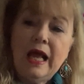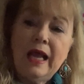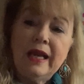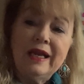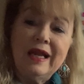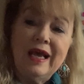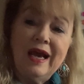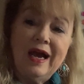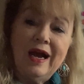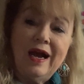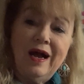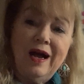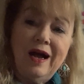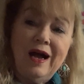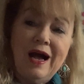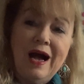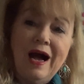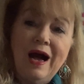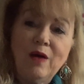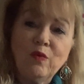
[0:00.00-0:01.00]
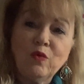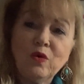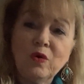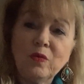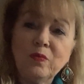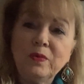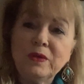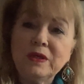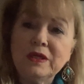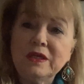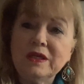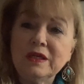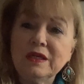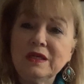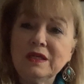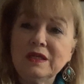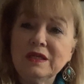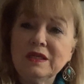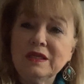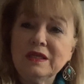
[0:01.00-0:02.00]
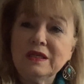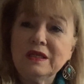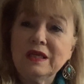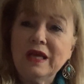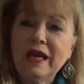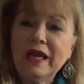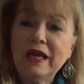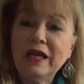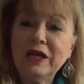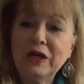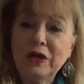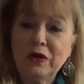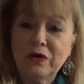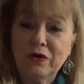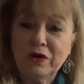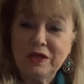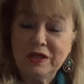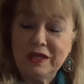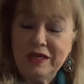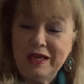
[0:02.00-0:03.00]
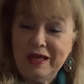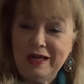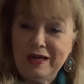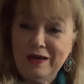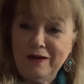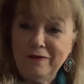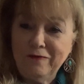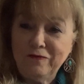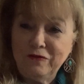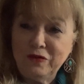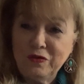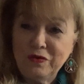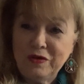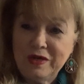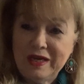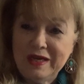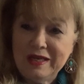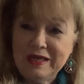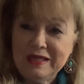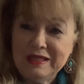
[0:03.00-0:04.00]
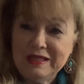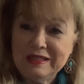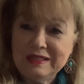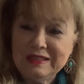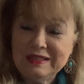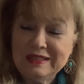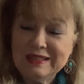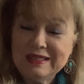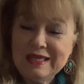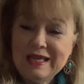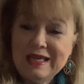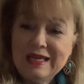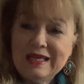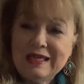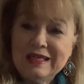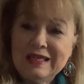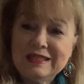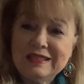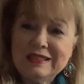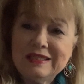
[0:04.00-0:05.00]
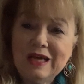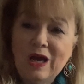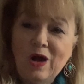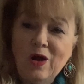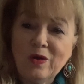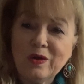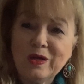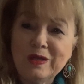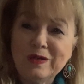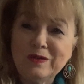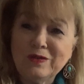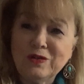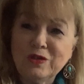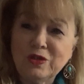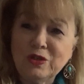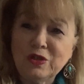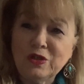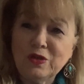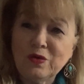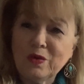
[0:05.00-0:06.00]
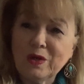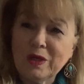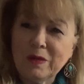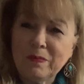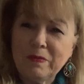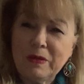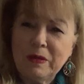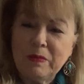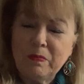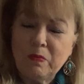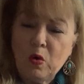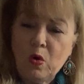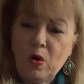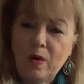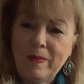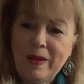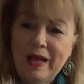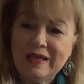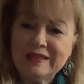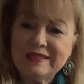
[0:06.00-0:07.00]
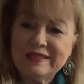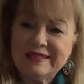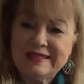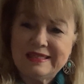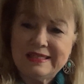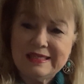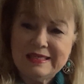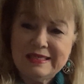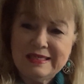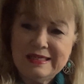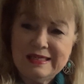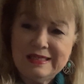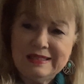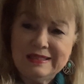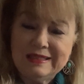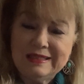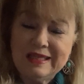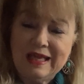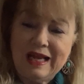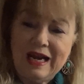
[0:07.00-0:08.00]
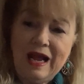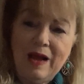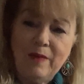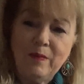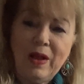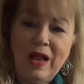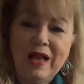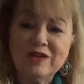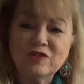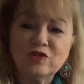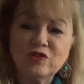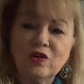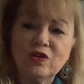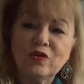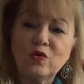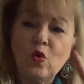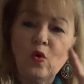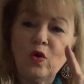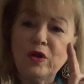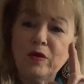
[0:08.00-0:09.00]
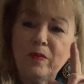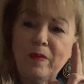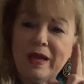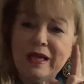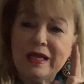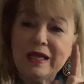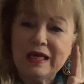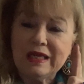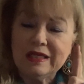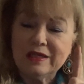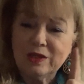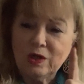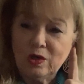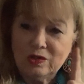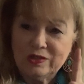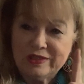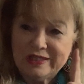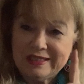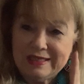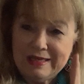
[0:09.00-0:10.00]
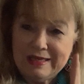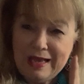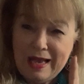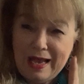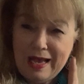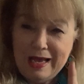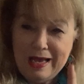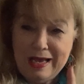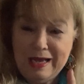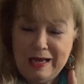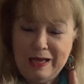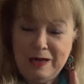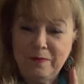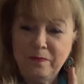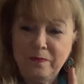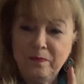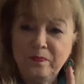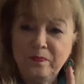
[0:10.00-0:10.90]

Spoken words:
Now, I will be here again in a few days talking to you a little bit more about scenes, and I'm actually going to make a little sign